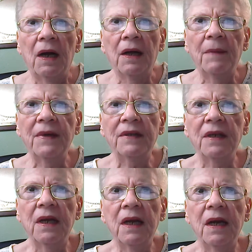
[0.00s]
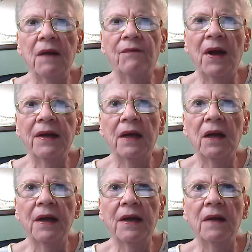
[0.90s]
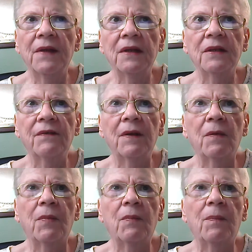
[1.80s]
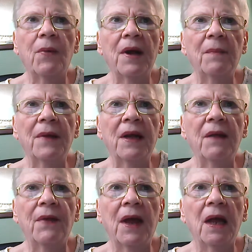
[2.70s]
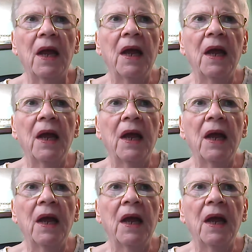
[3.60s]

Let me see if I can click on this, if it will bring up anything.